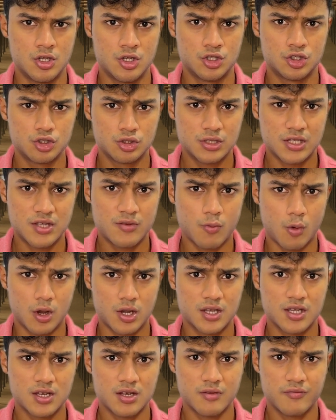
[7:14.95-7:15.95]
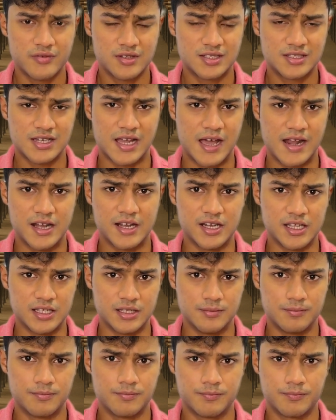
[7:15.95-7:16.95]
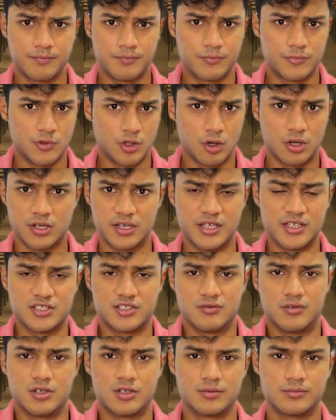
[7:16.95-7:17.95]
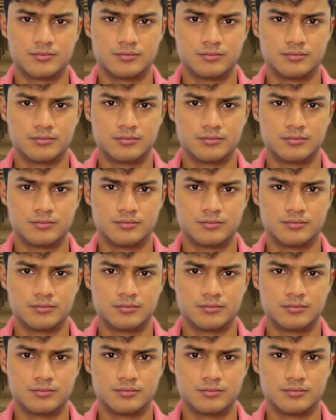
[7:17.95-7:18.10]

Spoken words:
So they walk in with clarity, not guesswork.